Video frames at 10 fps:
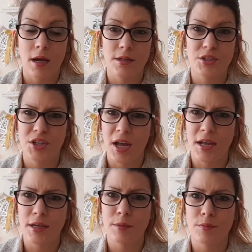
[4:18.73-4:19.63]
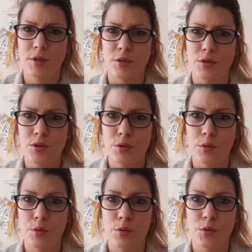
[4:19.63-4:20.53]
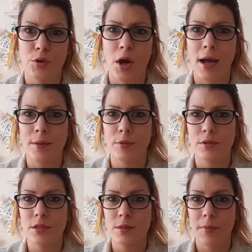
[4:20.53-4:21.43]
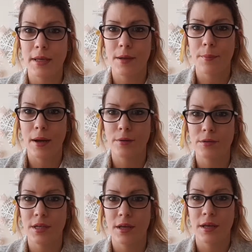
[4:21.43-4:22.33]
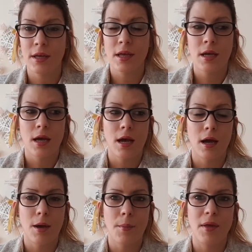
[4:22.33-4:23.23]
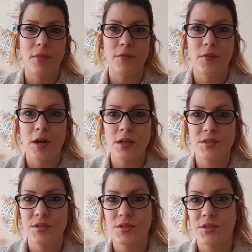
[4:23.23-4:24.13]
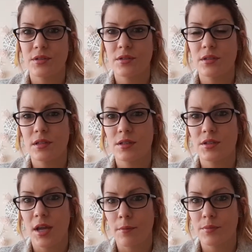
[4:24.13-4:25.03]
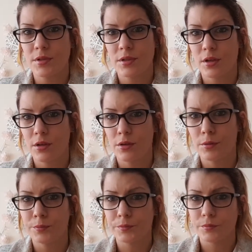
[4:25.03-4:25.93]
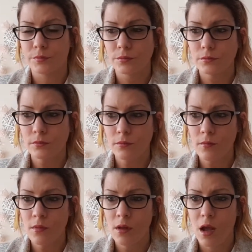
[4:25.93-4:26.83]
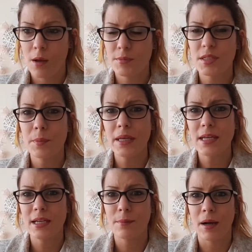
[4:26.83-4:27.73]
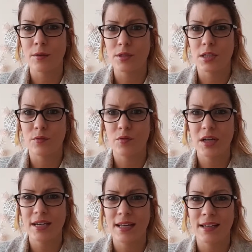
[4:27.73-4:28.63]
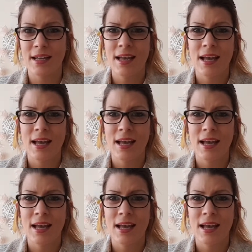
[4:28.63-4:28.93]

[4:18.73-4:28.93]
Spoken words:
ashamed, unsure, not able to speak about it. And the first steps to speaking about it, really,